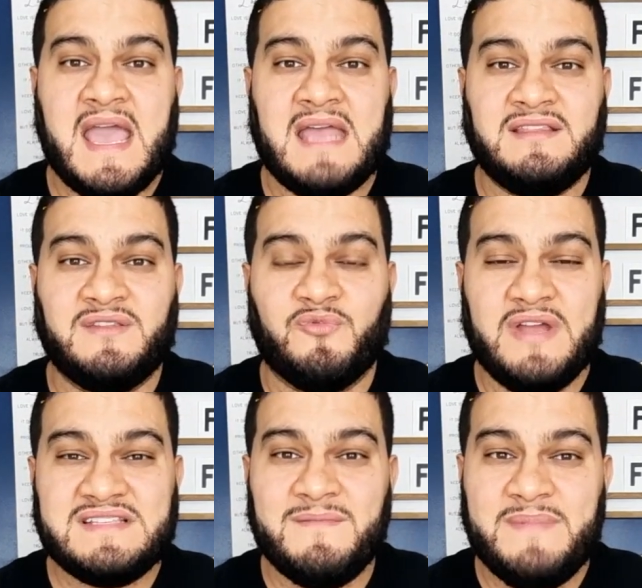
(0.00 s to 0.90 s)
And
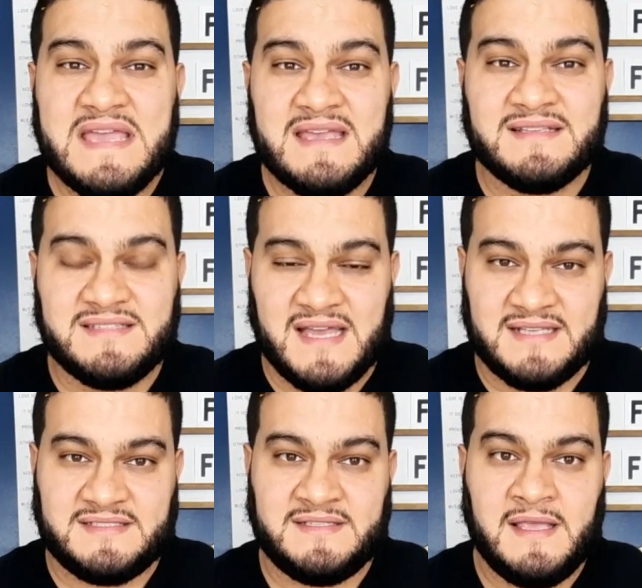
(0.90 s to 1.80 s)
the reason being is
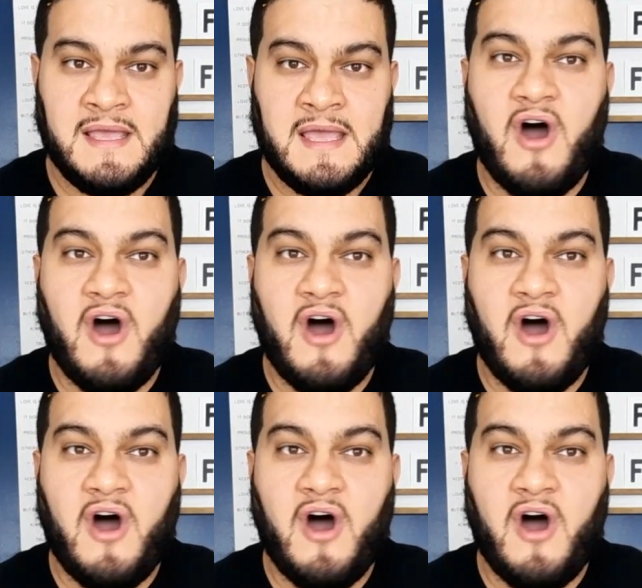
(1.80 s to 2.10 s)
this